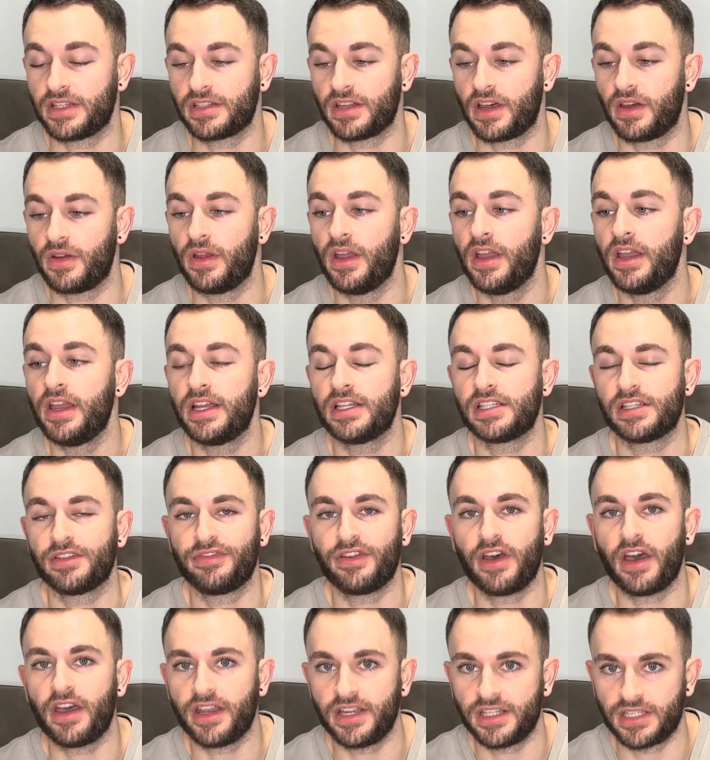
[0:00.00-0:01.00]
So it's a
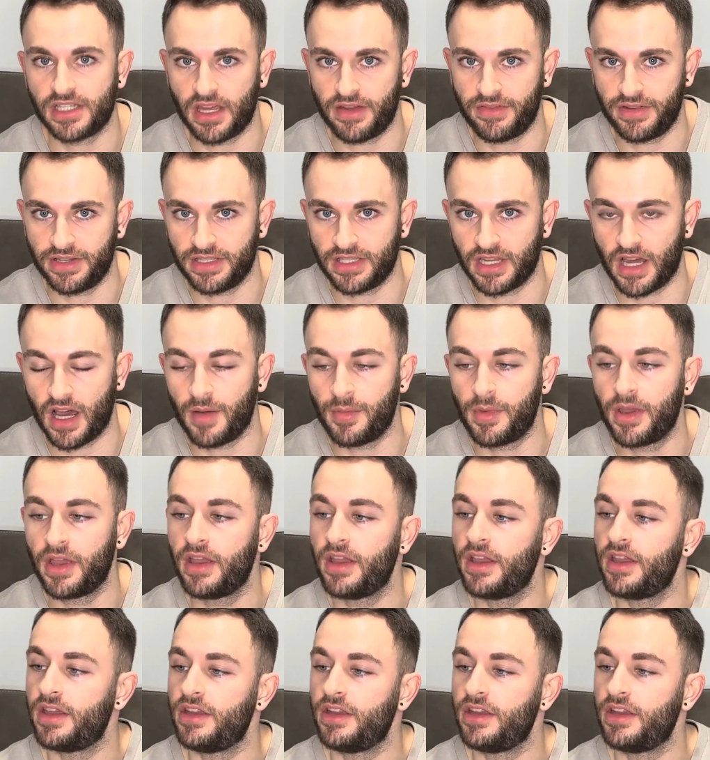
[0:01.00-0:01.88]
30 serving tub.